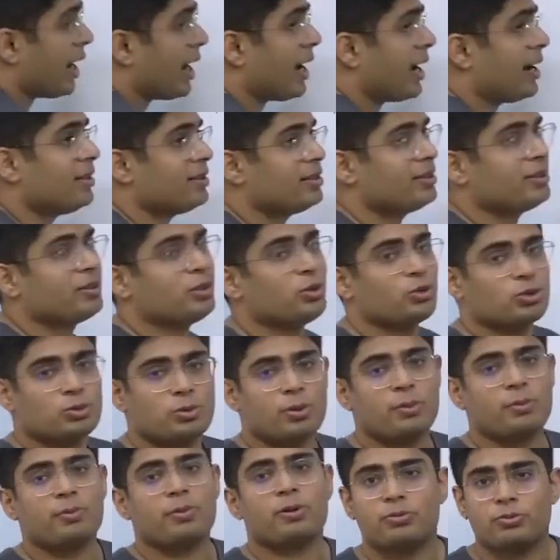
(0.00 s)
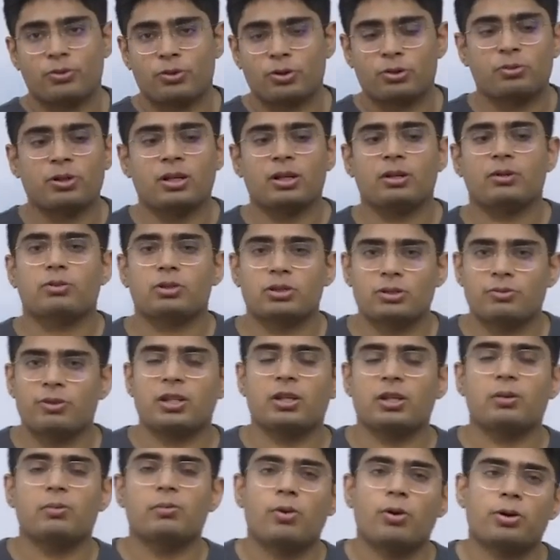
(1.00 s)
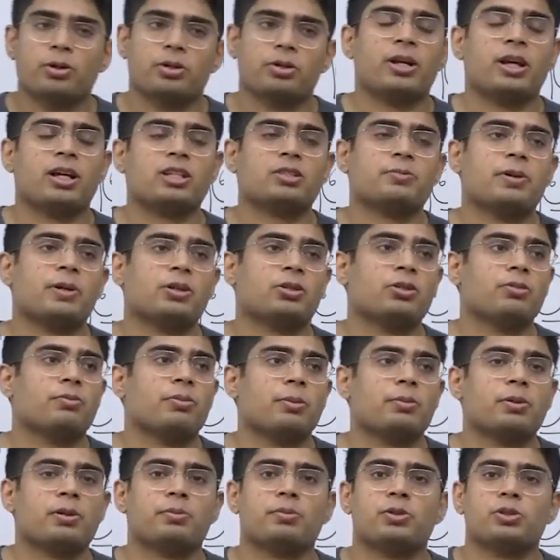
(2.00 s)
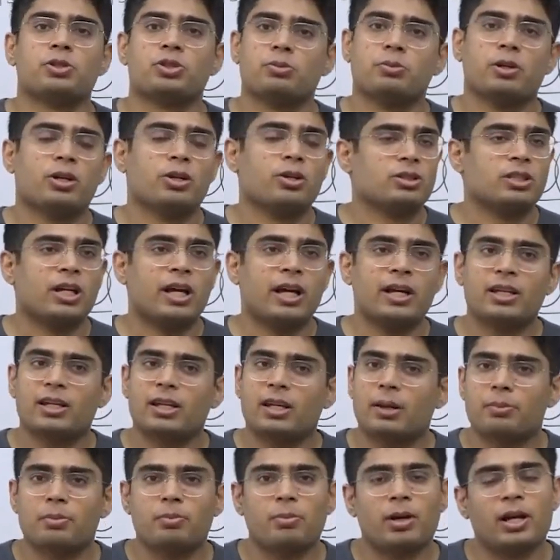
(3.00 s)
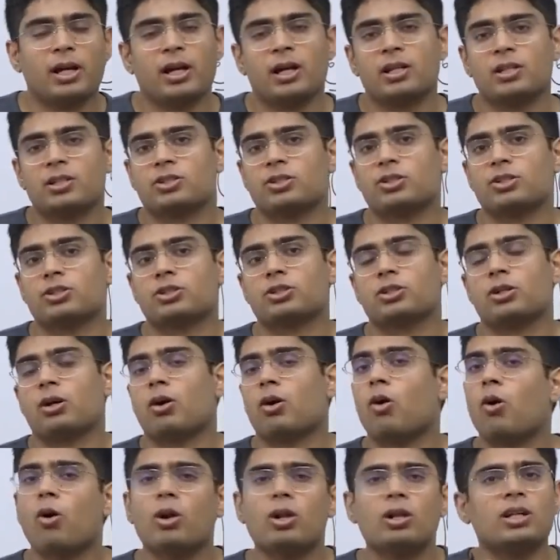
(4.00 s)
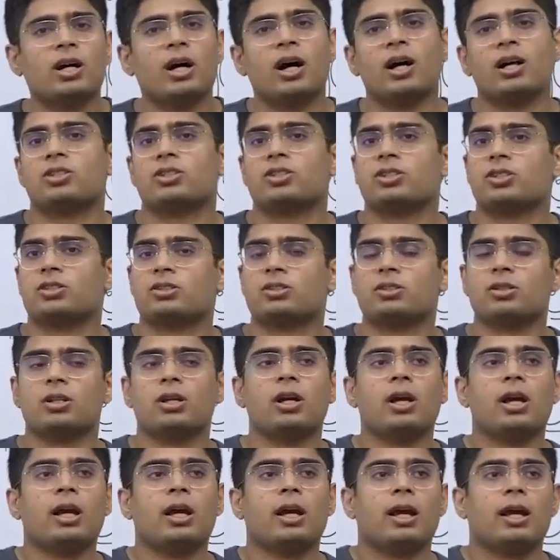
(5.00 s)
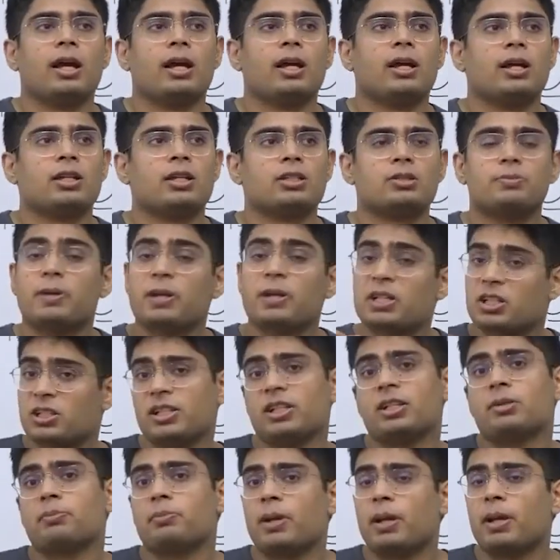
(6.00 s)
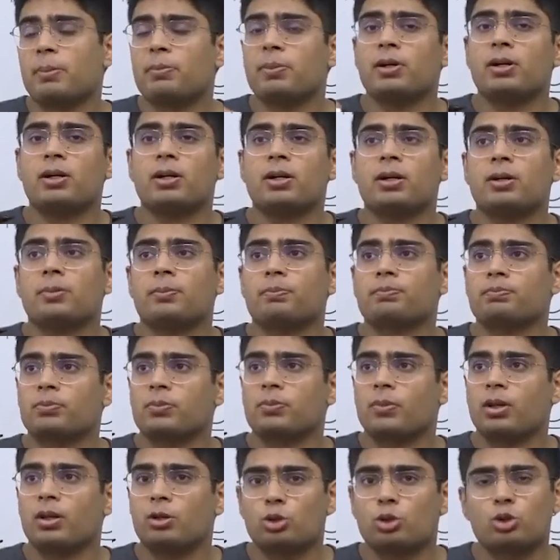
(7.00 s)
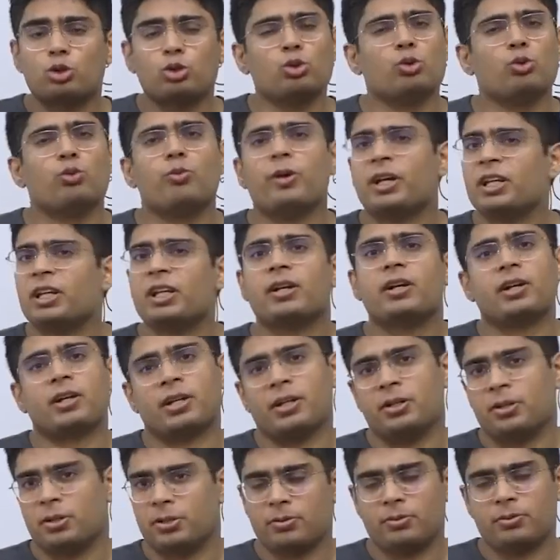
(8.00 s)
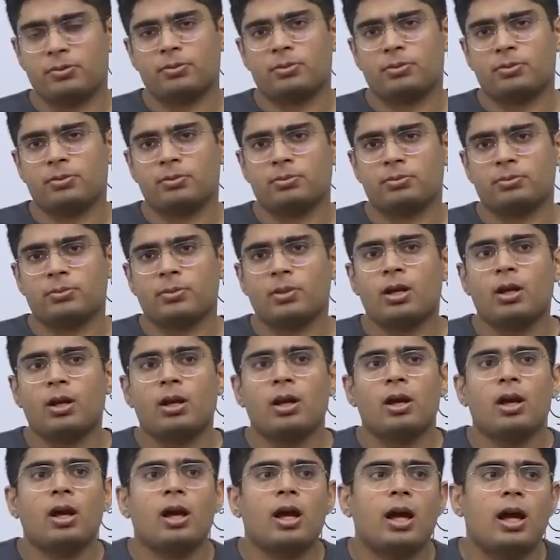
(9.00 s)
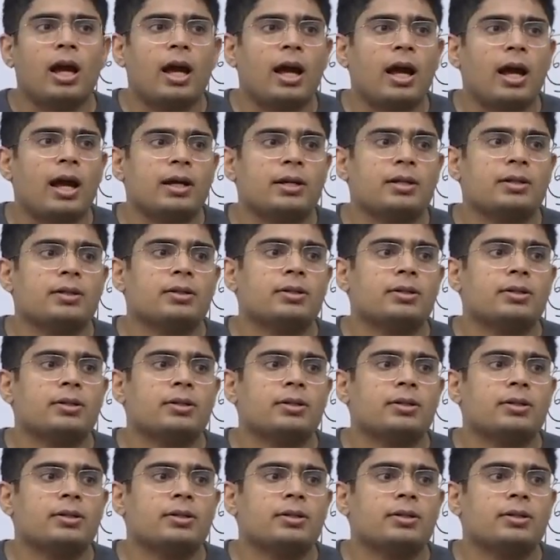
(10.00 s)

and newspaper for me was a very important aspect of my preparation because I kept my answers, all the answers, especially in paper 2, very current. And